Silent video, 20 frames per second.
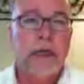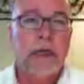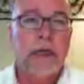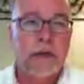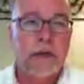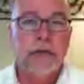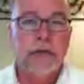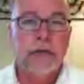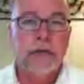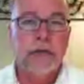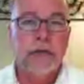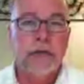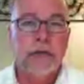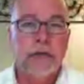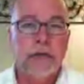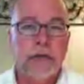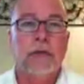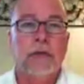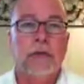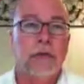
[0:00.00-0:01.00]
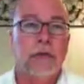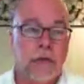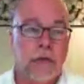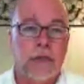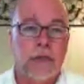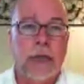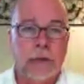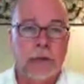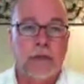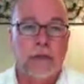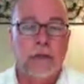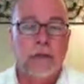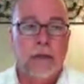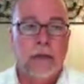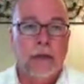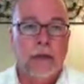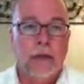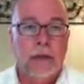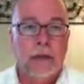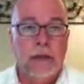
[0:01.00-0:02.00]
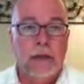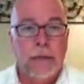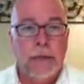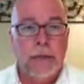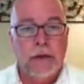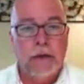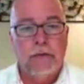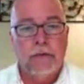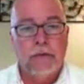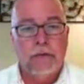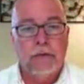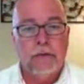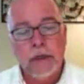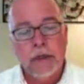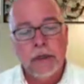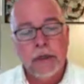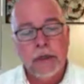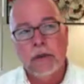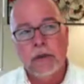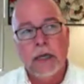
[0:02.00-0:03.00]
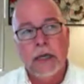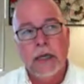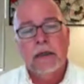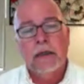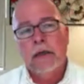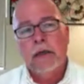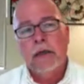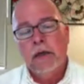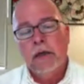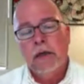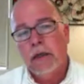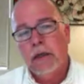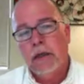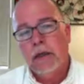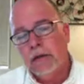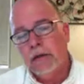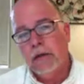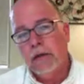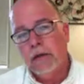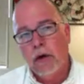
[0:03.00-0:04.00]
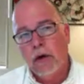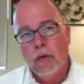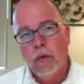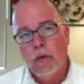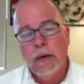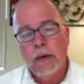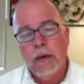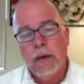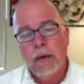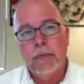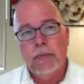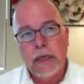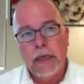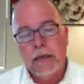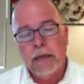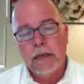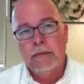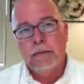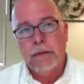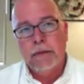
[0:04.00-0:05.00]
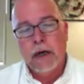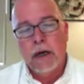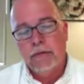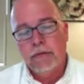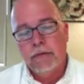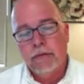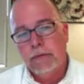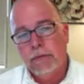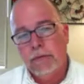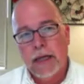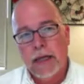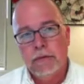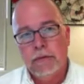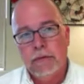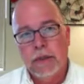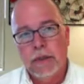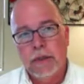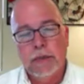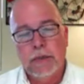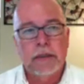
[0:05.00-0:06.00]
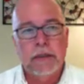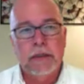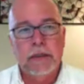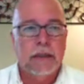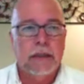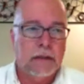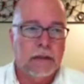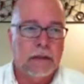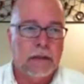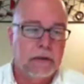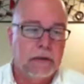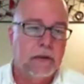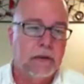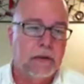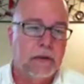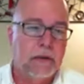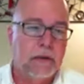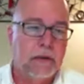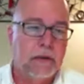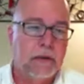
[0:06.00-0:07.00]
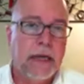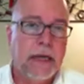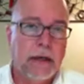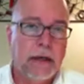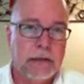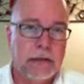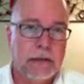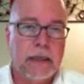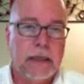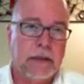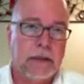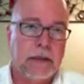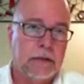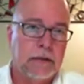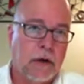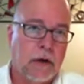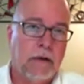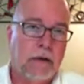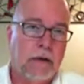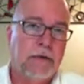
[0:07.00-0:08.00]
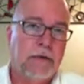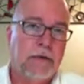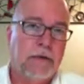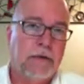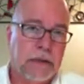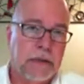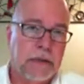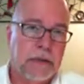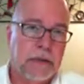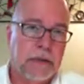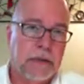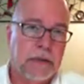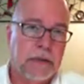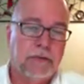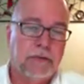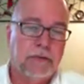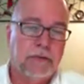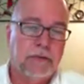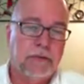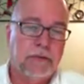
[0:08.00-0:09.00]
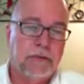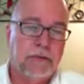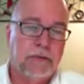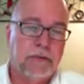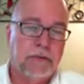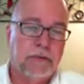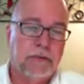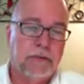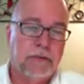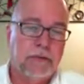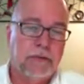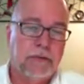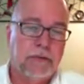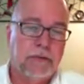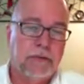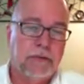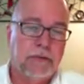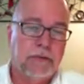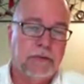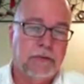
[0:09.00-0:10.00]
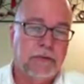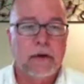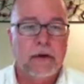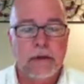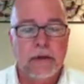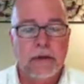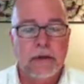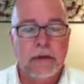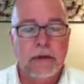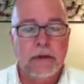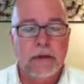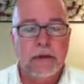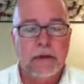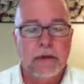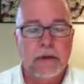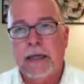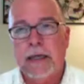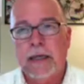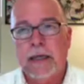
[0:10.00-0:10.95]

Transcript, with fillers: the issue to look at the, the benefit. You know, like the O M B, the Office of Management and Budget, and also the White House has an Office of Information and Regulatory Affairs office